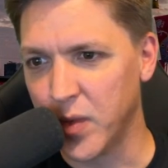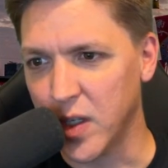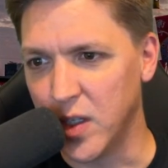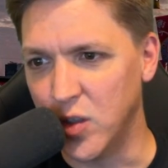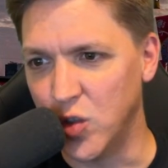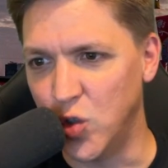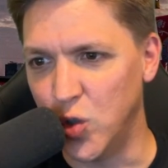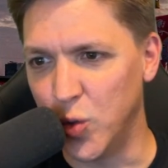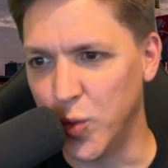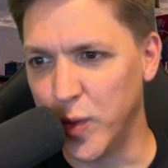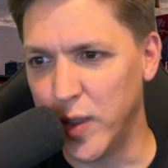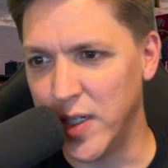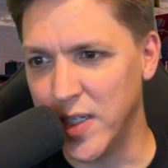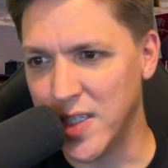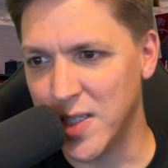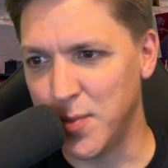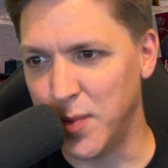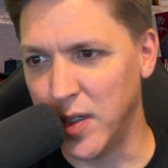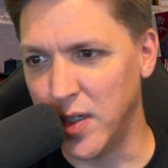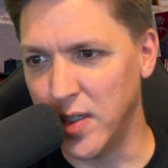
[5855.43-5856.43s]
jewelry
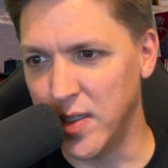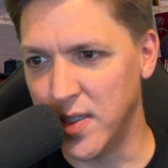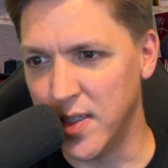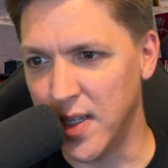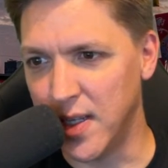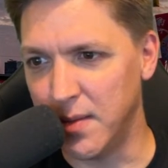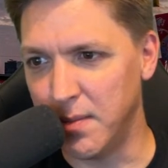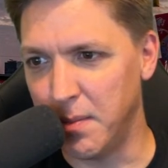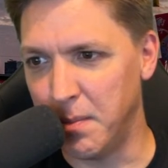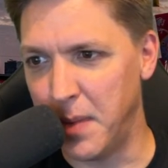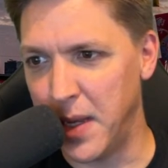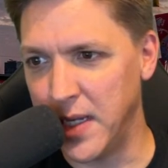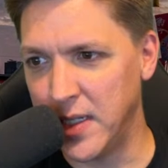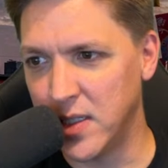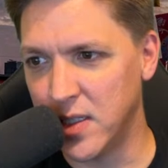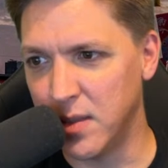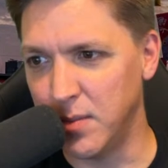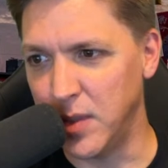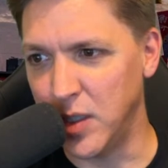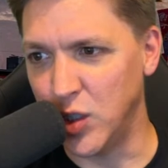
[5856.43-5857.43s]
experience that
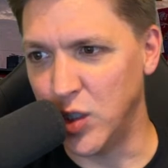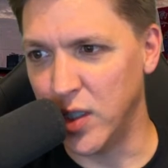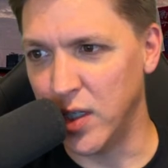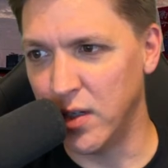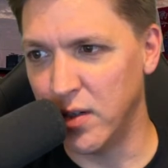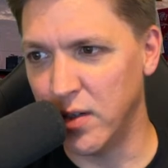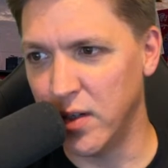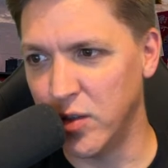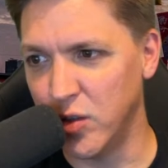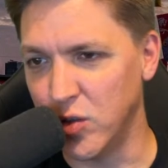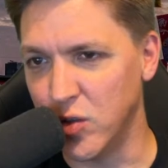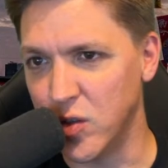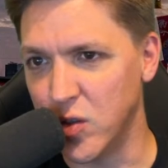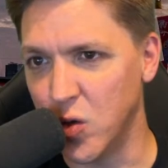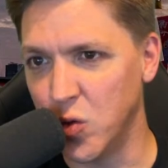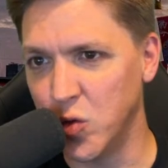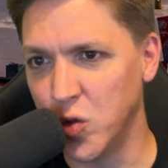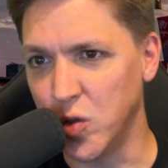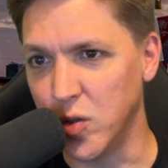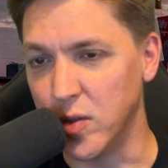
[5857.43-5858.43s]
begs to be shared on your
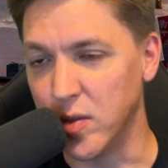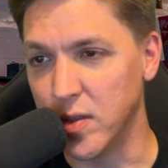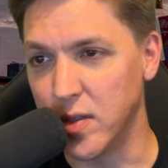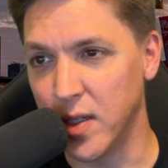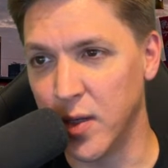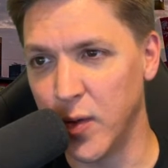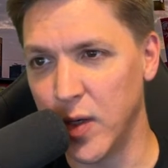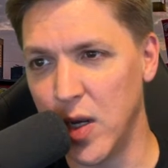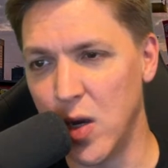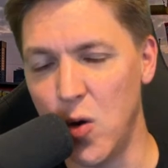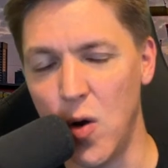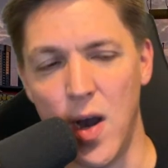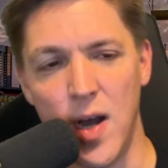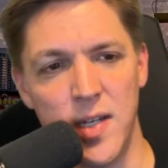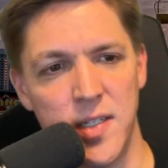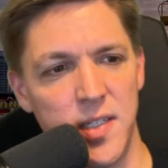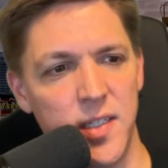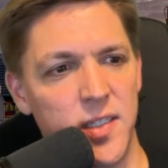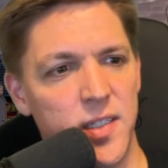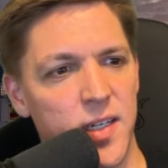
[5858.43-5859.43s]
socials. There we go.
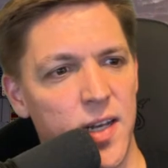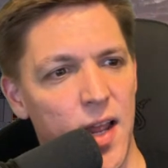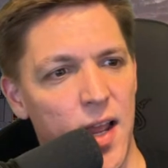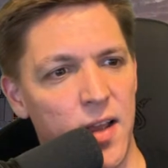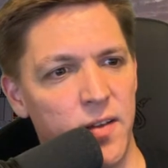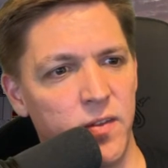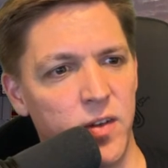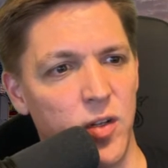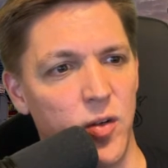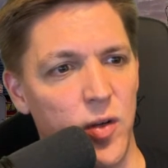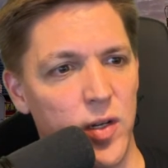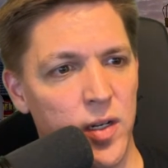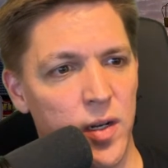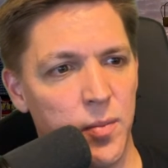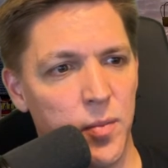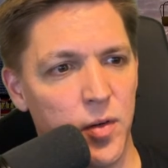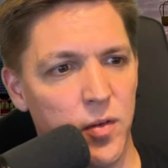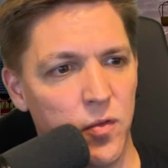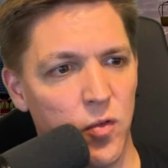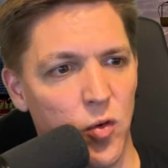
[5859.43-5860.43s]
Ossington Avenue at
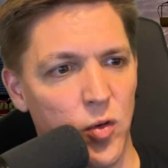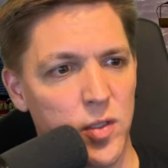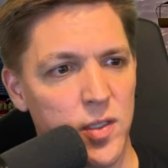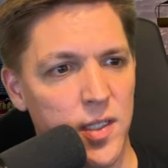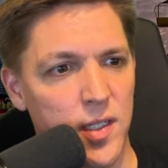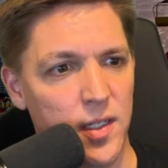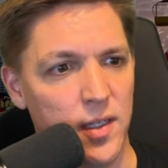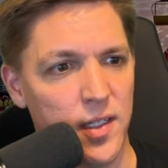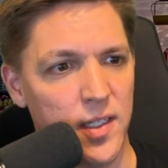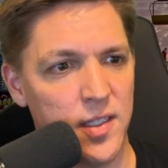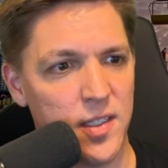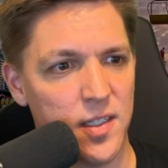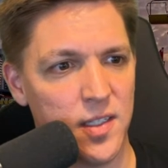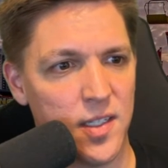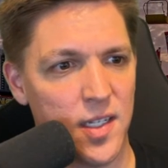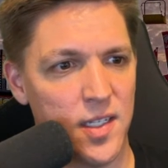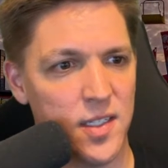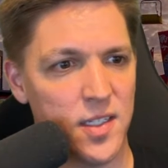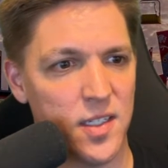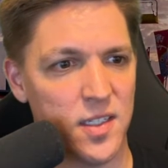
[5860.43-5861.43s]
number 14. Lisa
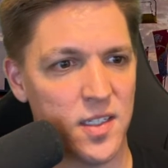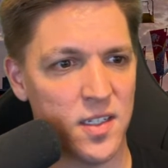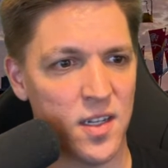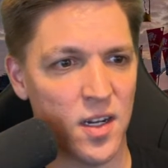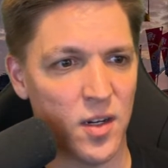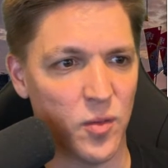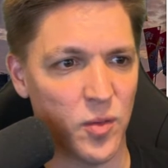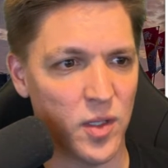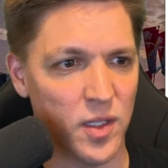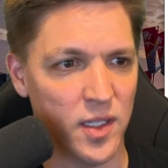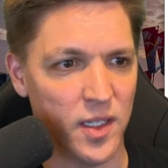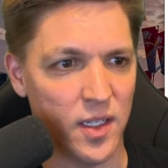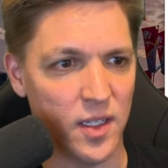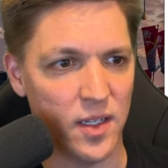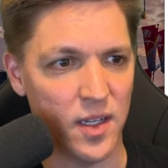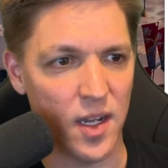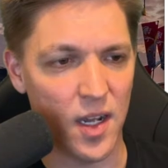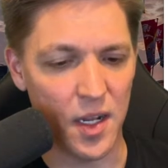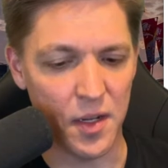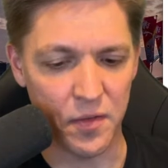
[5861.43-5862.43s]
says it's not really a
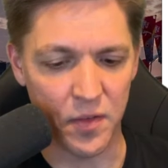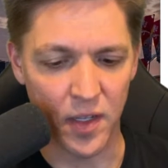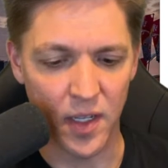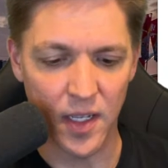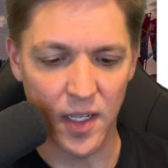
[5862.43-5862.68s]
dive.